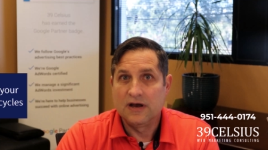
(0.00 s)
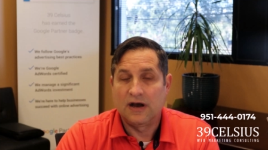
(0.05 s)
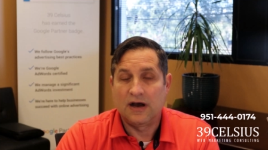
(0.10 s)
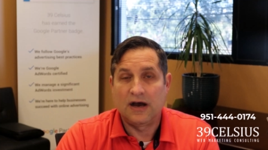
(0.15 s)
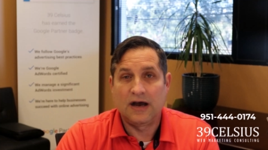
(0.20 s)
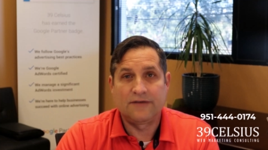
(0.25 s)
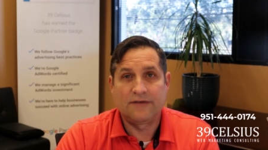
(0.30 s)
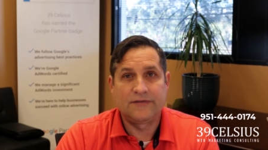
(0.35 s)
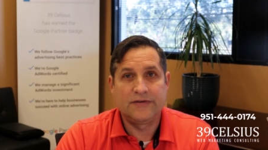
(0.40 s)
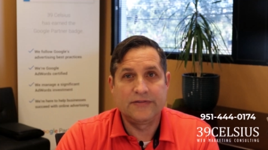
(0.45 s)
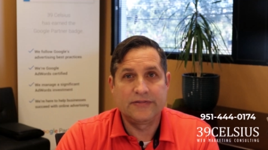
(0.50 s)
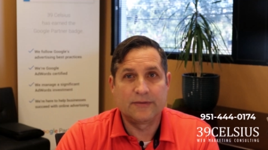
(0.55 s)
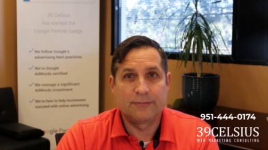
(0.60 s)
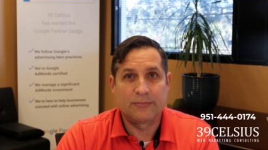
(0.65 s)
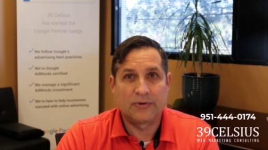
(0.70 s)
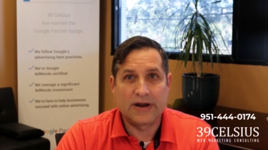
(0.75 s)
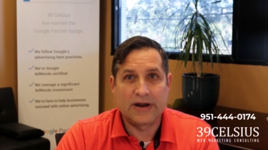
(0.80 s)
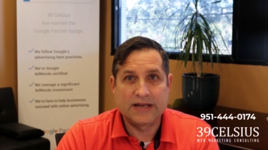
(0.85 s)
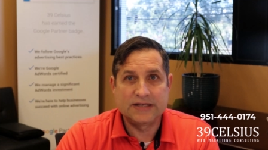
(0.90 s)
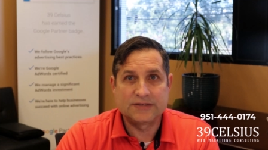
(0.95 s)
Often the
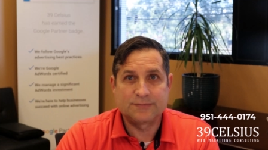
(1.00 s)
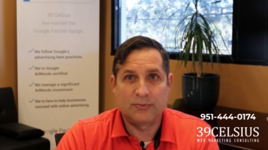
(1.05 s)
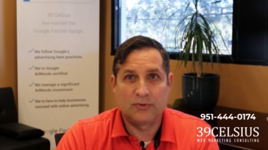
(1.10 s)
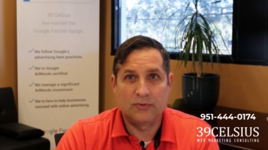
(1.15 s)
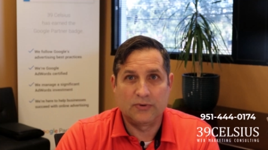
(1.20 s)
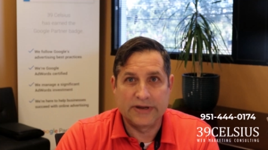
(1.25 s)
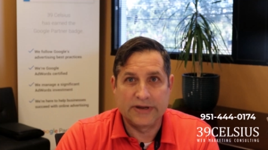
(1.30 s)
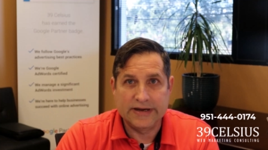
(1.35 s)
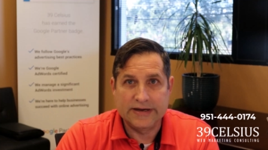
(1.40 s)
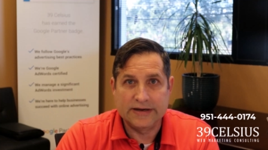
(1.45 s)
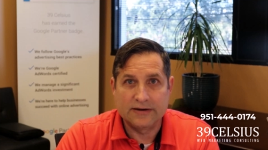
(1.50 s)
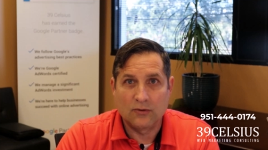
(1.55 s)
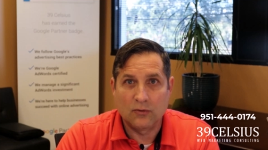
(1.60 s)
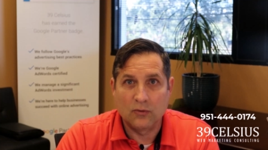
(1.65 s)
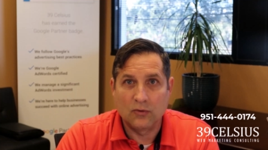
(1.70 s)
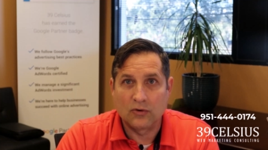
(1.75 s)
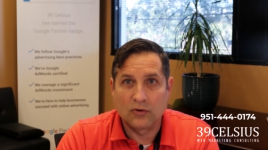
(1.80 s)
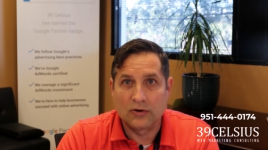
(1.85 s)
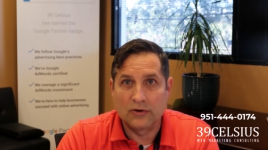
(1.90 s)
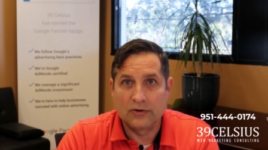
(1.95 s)
price point
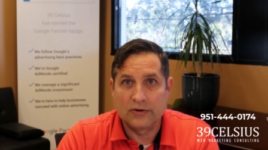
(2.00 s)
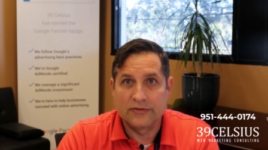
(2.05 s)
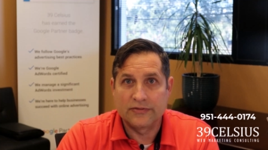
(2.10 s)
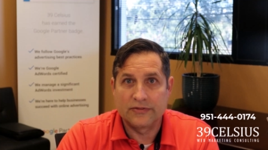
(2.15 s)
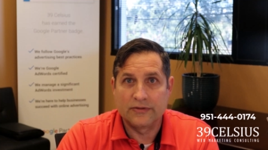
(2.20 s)
or